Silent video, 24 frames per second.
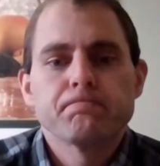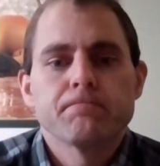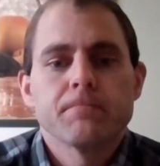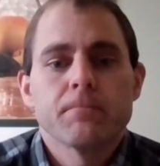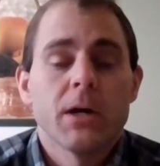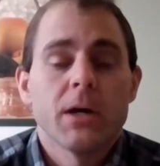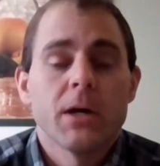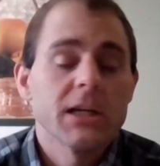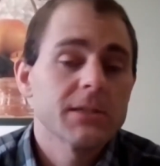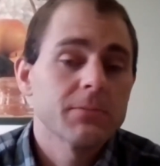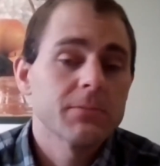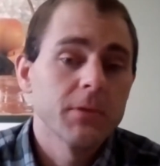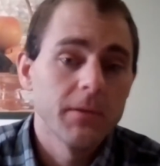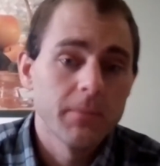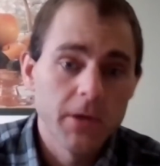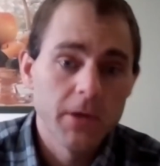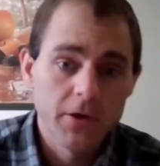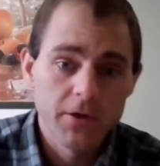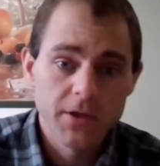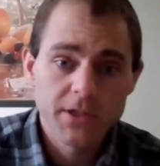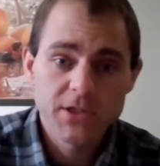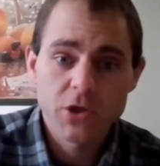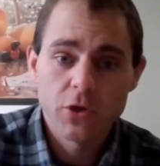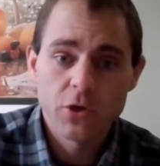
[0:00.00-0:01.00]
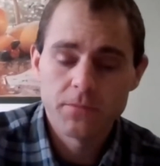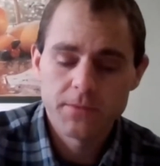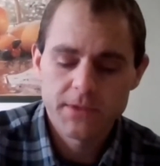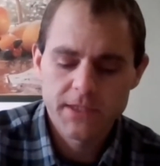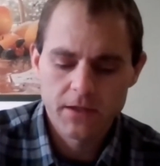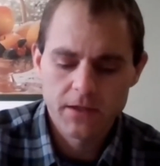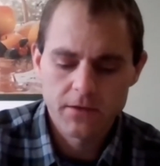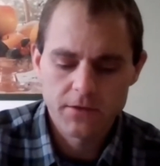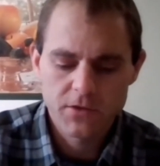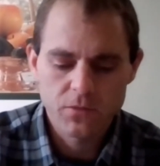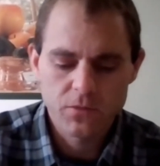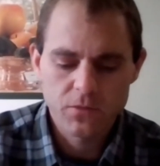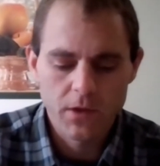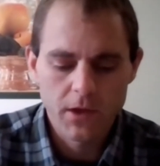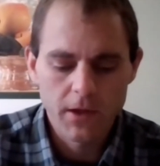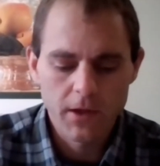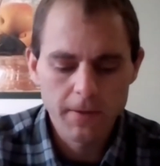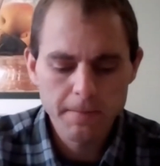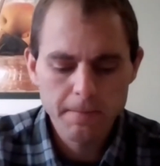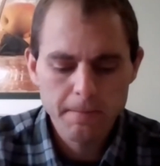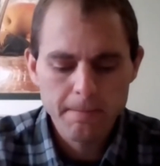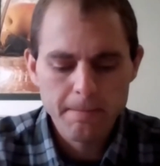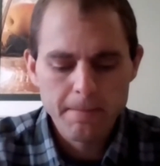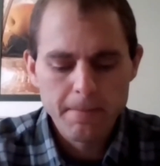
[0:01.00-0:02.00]
Possibly Mary's hometown as
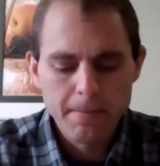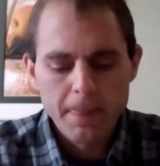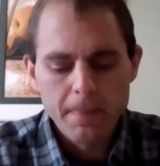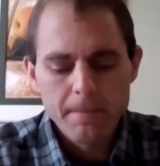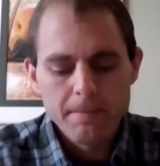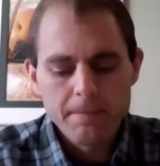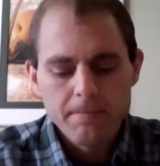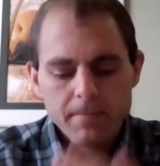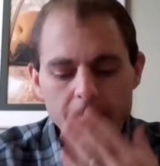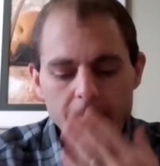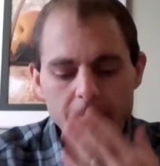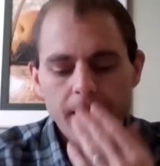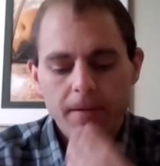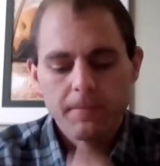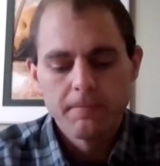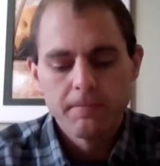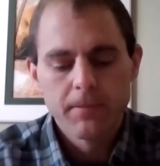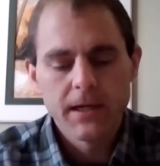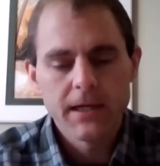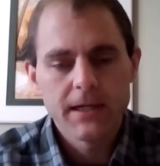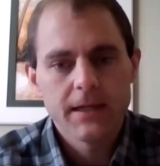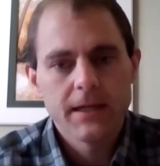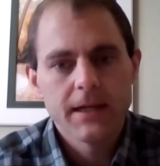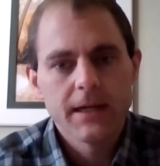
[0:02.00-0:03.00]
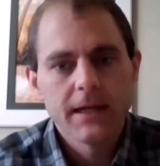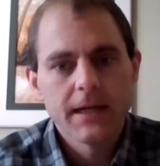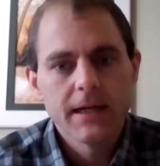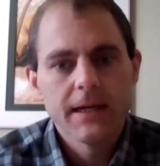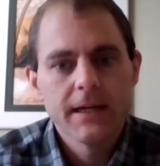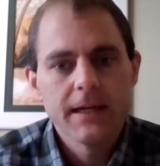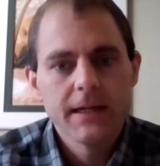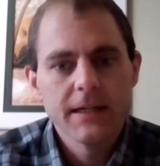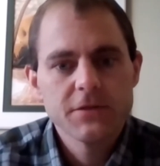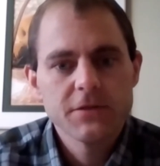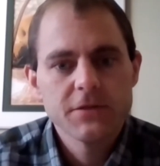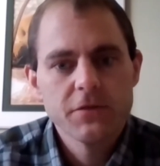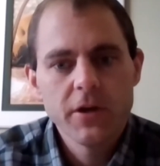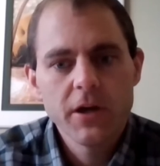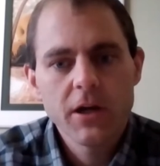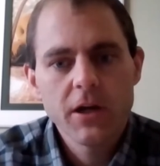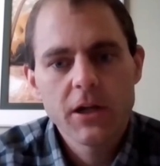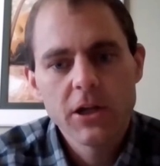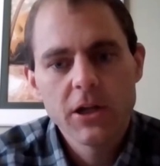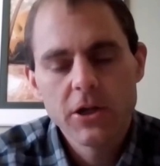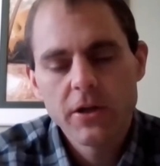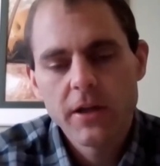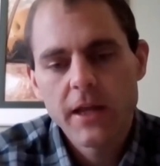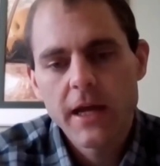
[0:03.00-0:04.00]
well. But it's very
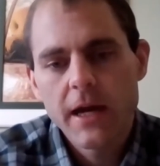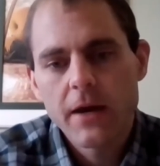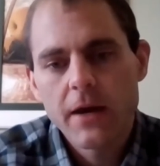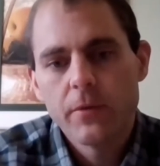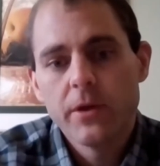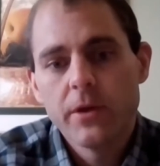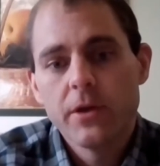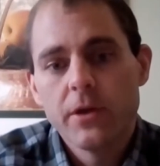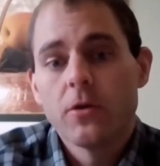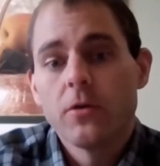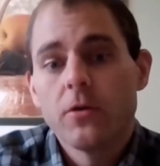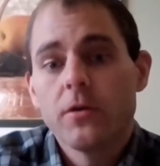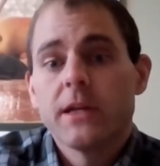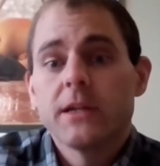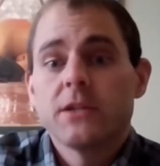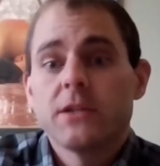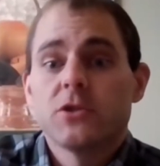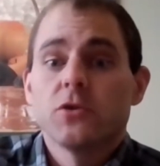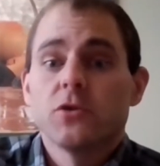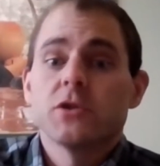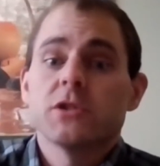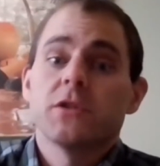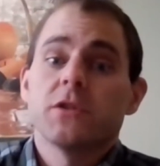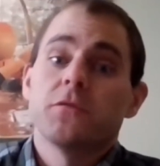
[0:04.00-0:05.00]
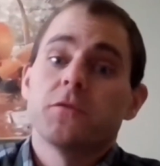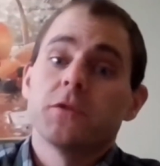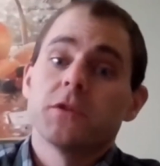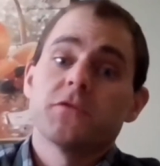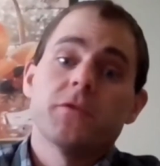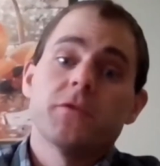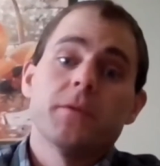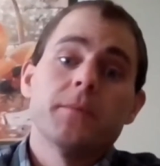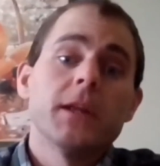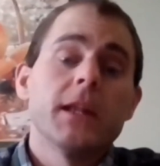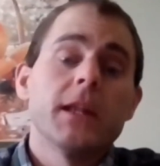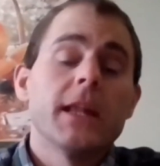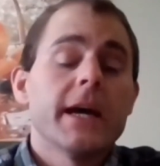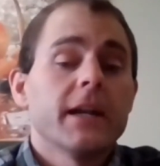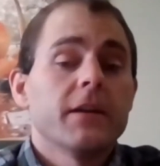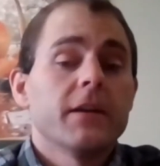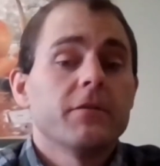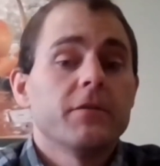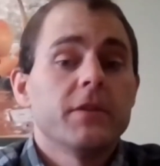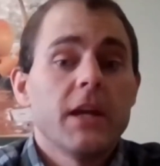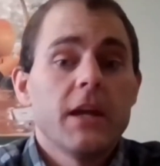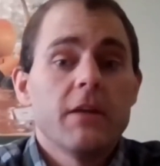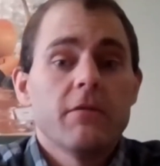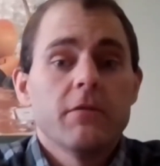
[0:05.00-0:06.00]
clear that we know that Joseph was from the line of
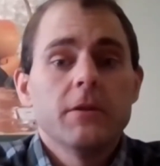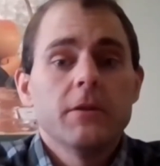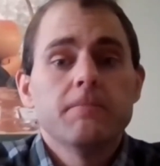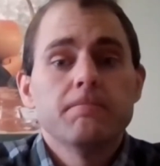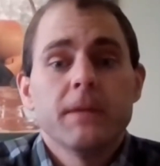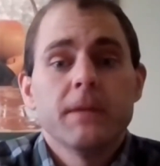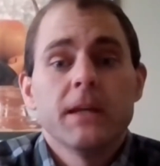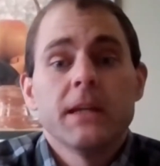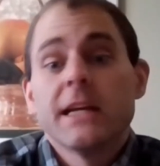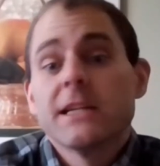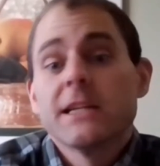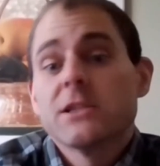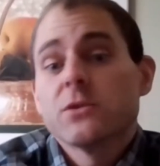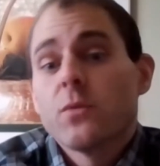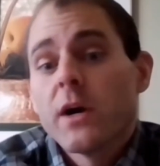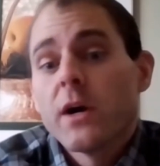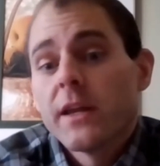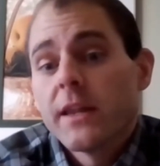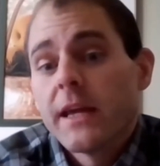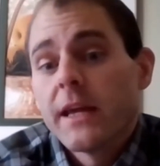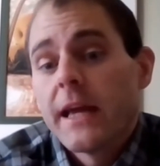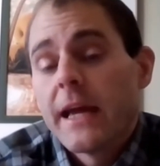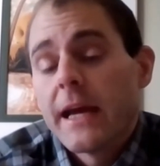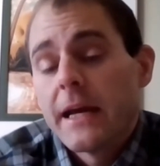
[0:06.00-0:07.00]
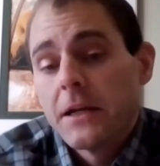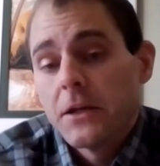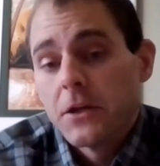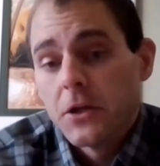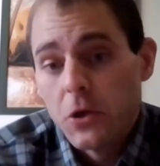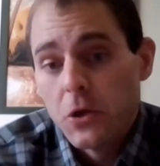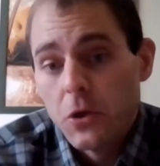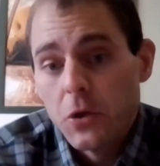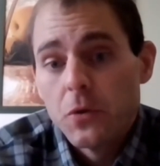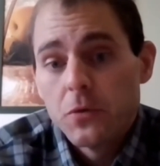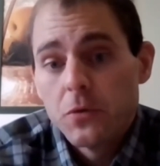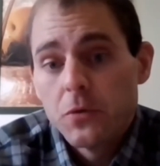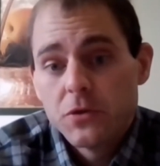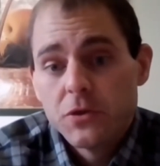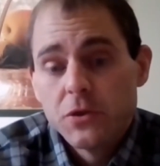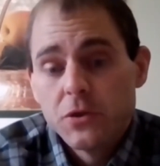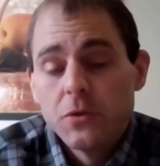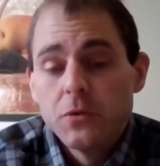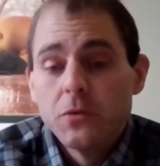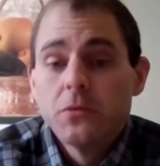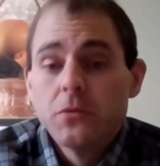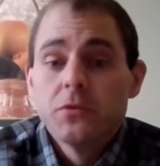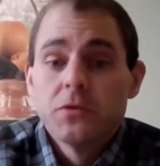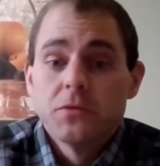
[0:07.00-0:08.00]
David, and that's why they had to go
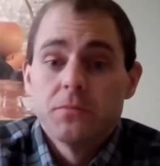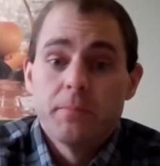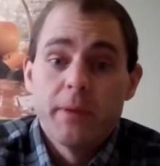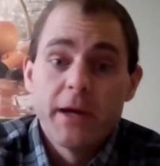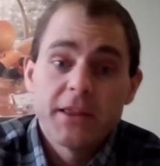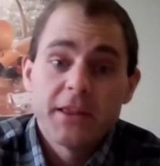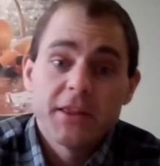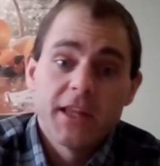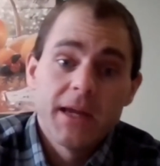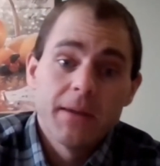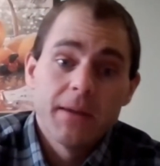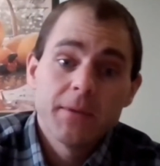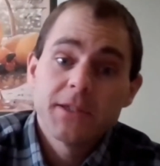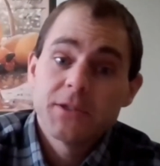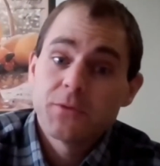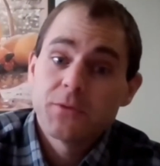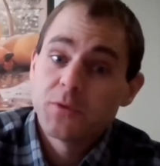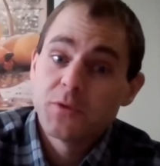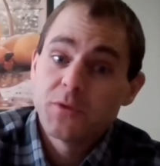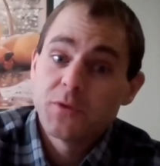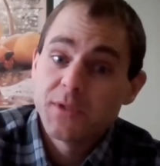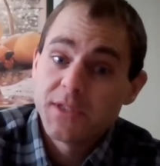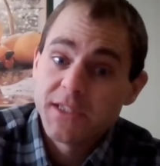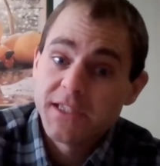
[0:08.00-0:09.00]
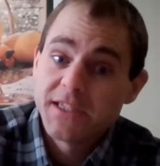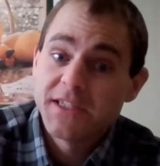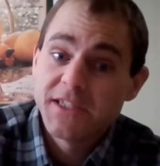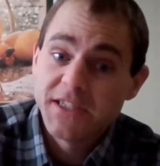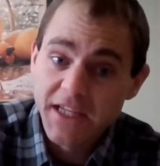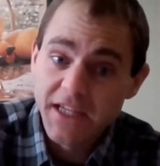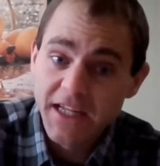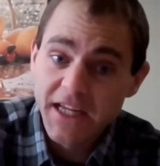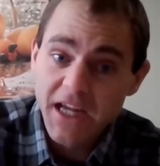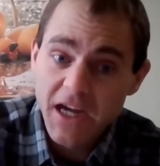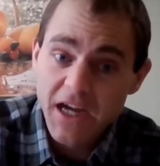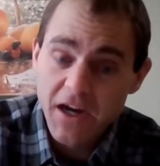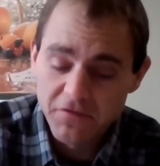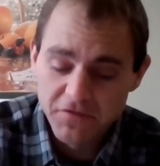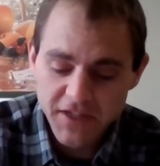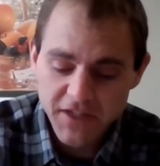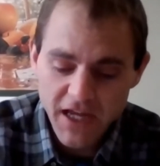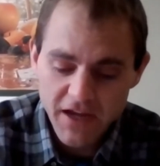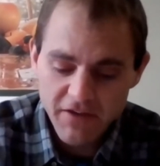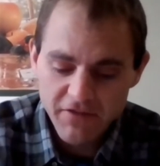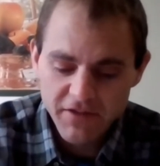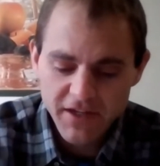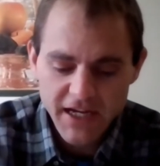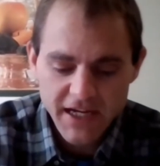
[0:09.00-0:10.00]
to Bethlehem, which was the city of
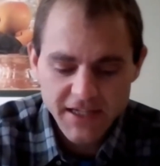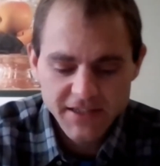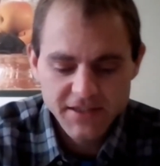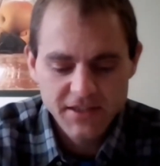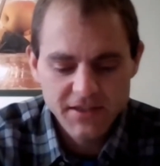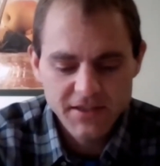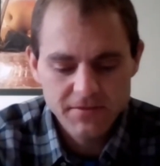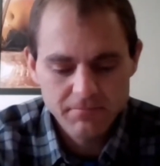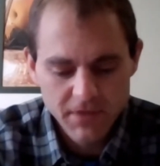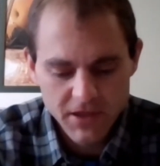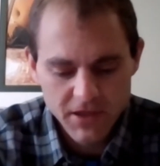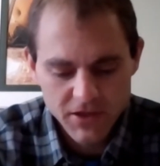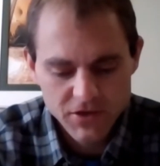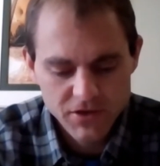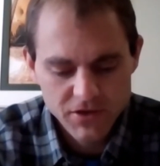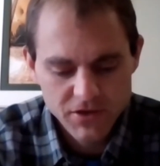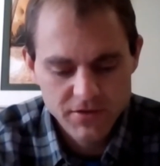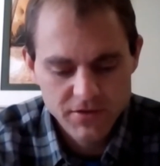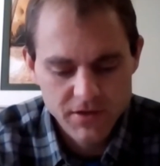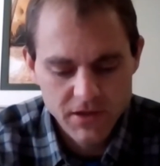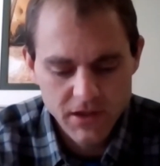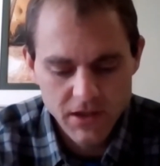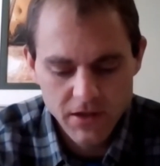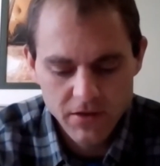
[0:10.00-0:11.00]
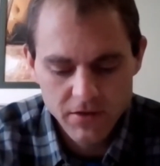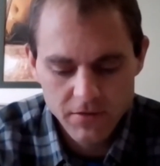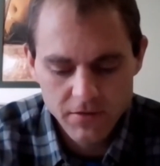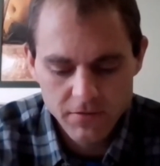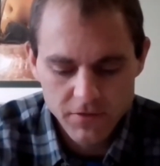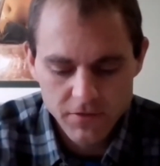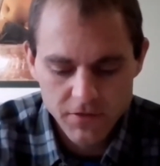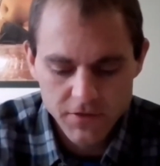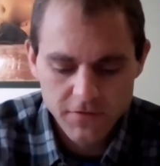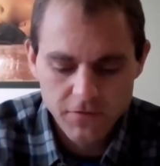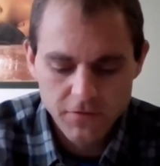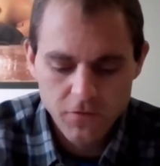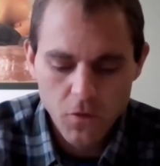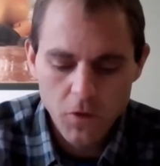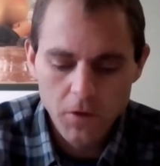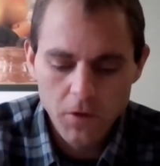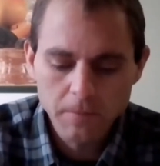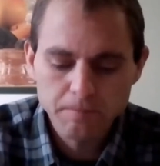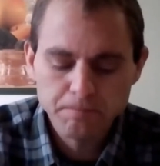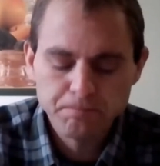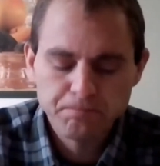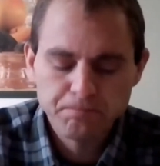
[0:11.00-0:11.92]
David, as it mentions there in verse 4.